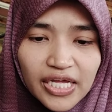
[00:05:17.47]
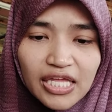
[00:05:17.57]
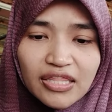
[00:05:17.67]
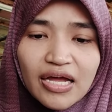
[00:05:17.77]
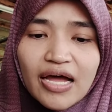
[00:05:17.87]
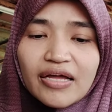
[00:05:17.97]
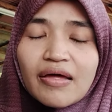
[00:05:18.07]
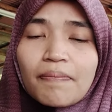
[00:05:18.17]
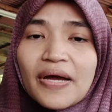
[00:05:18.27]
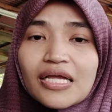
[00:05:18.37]
kita
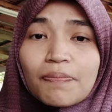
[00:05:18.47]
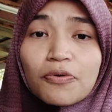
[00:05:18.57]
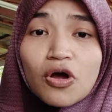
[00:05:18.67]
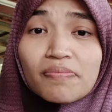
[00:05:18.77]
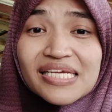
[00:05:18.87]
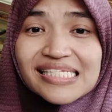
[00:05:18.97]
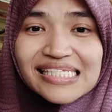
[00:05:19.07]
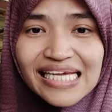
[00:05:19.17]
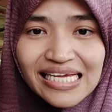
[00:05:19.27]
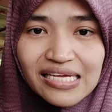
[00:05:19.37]
akan panggil
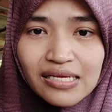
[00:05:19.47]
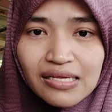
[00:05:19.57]
promisi.